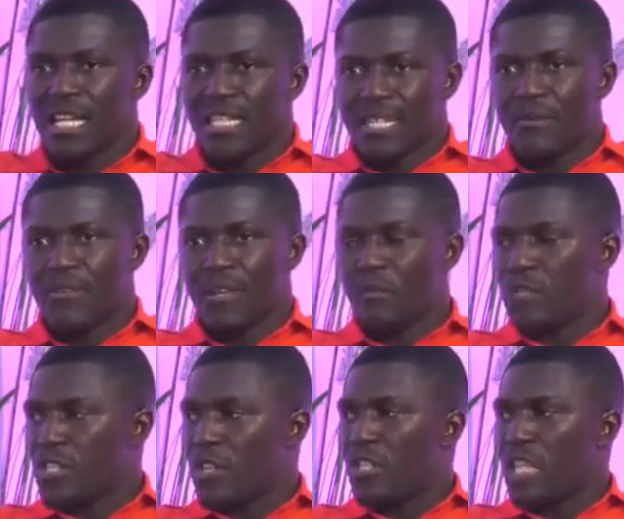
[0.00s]
Some of them
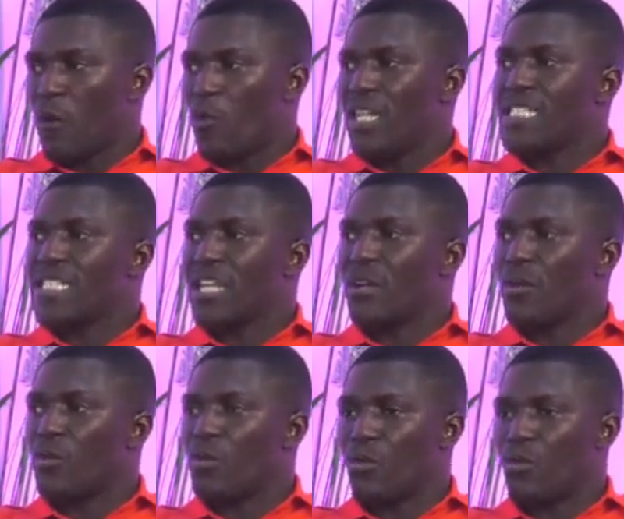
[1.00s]
will tell you that
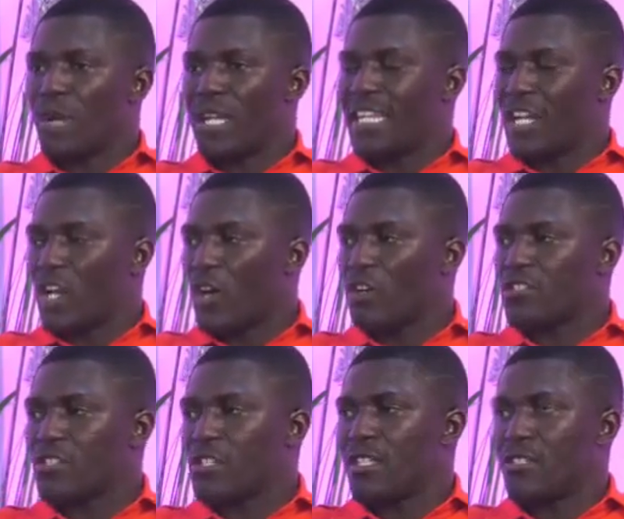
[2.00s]
when they
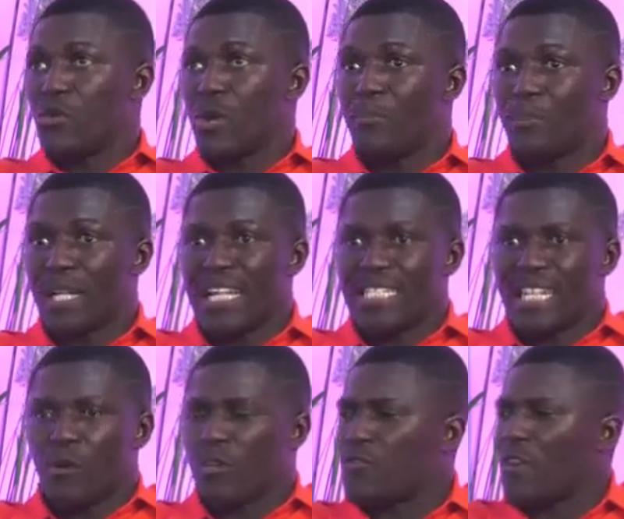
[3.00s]
got to a place
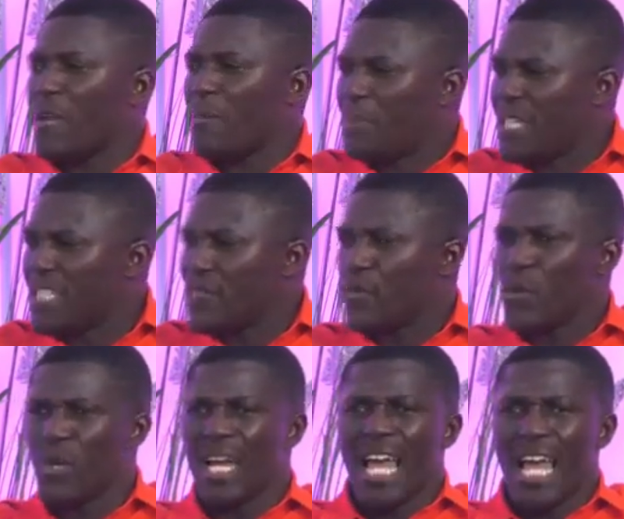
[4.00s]
that was very
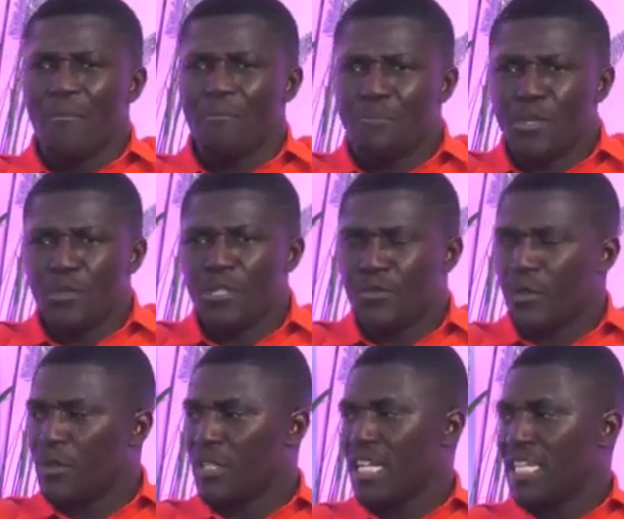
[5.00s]
peaceful and
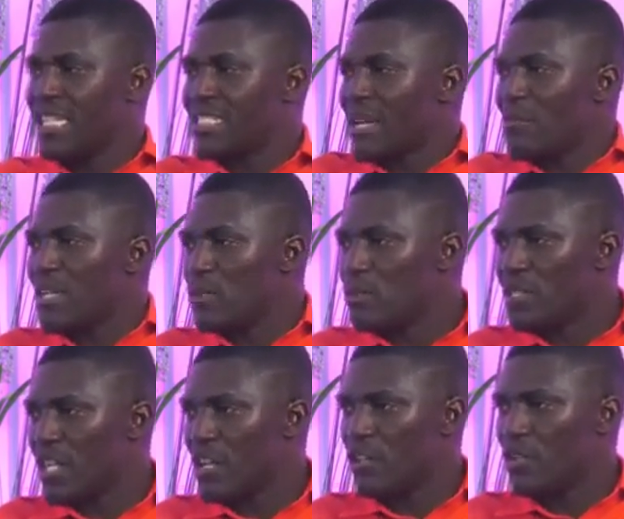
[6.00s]
beautiful, then somebody will
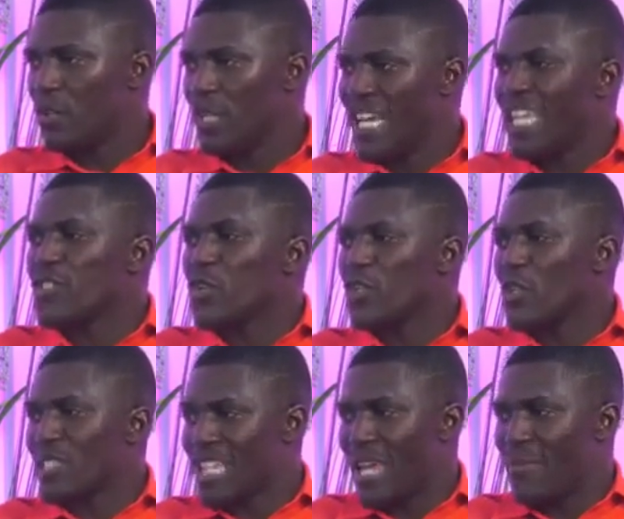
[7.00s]
tell you, it's not
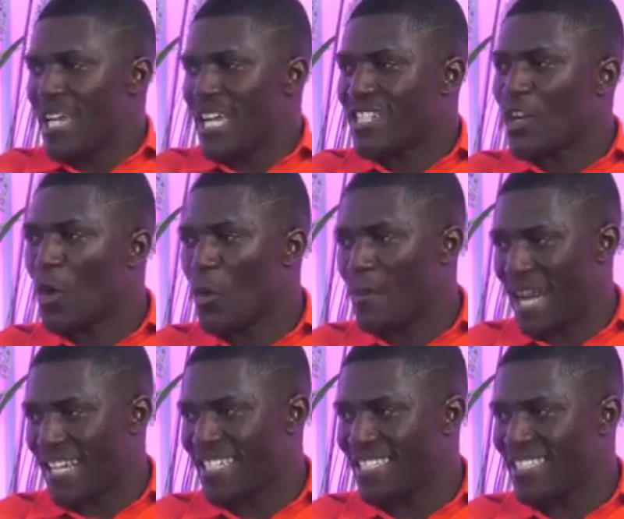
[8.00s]
your time yet, go back.